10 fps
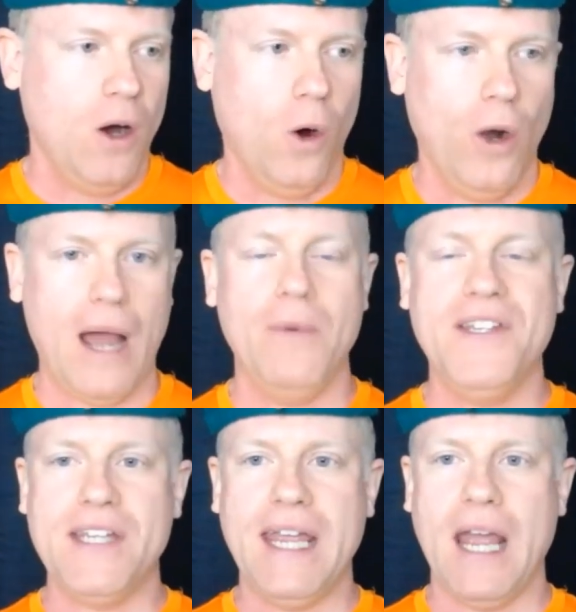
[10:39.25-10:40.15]
Or I
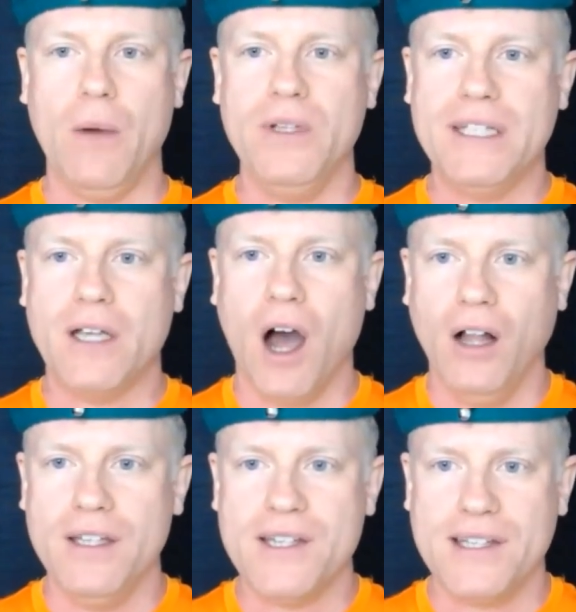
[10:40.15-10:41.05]
would
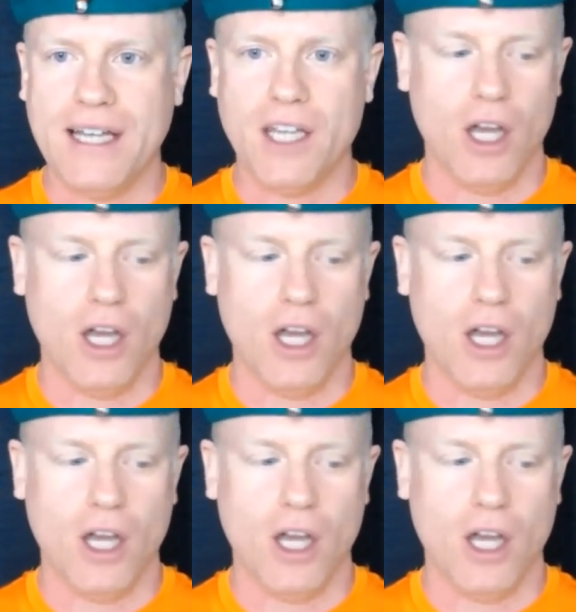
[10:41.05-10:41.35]
call this like